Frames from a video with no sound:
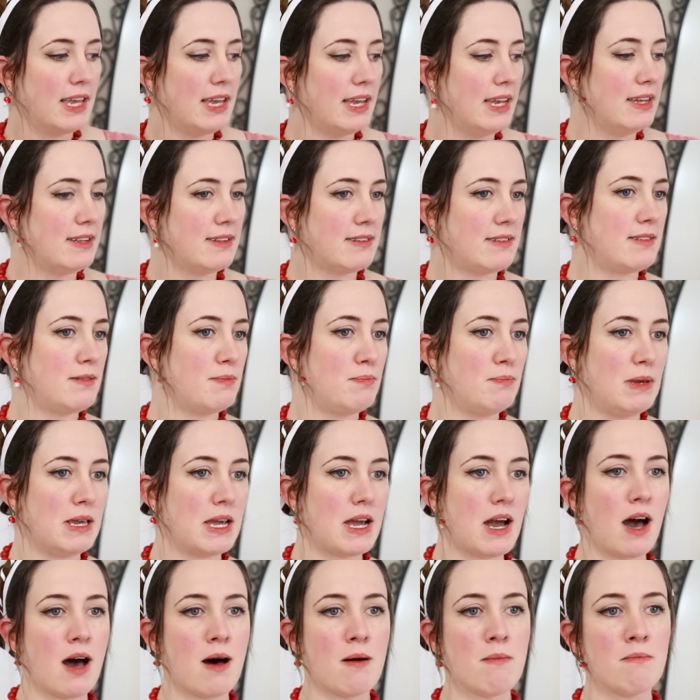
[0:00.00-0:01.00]
It's
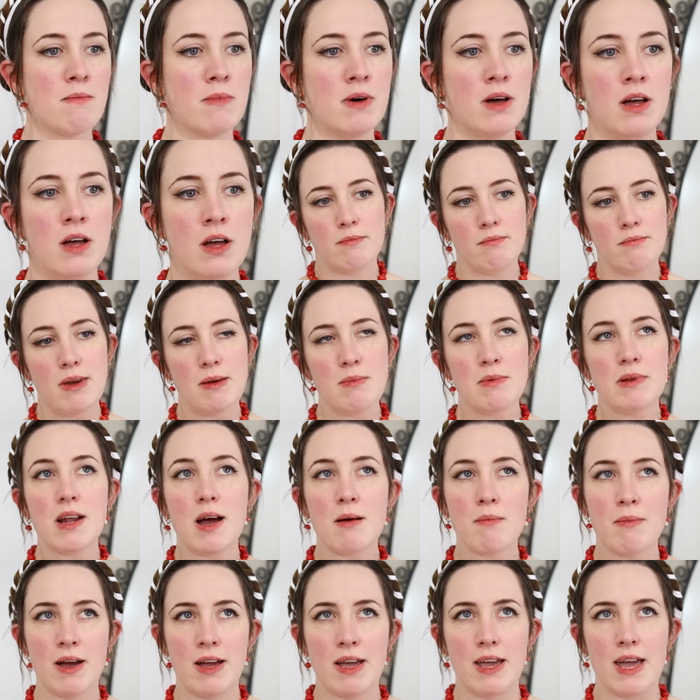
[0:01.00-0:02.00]
become maybe
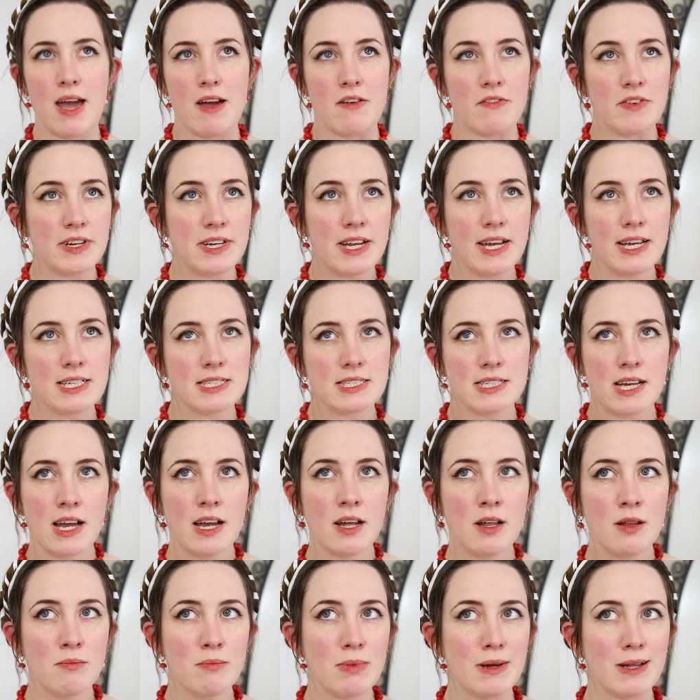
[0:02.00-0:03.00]
not my everyday style,